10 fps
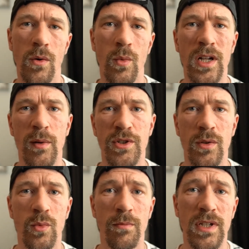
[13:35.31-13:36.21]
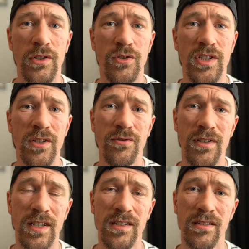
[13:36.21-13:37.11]
One option would be to
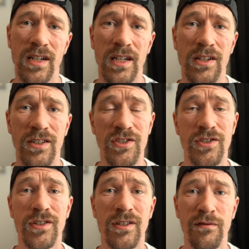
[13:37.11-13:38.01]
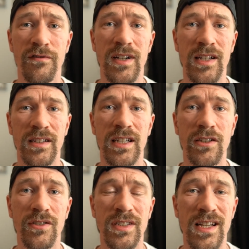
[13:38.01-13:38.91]
generate like an external file that
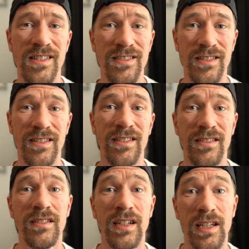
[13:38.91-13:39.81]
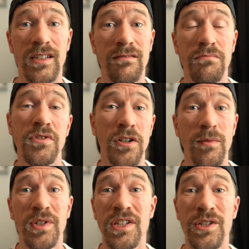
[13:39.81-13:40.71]
contains like a
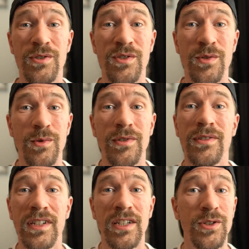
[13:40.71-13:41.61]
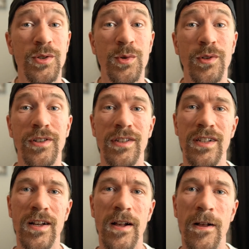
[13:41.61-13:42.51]
documentation story or like a tutorial.
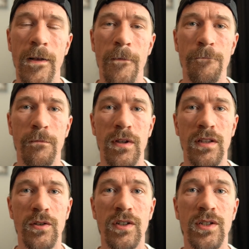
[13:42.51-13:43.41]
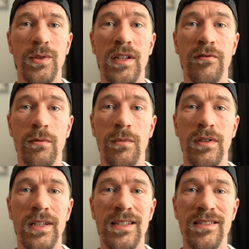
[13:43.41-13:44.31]
And you can do that from
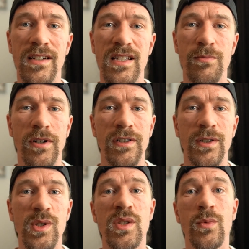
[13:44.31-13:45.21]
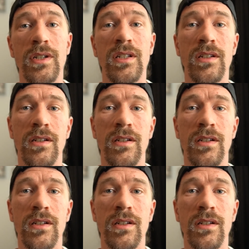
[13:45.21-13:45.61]
inside Smart Nodes with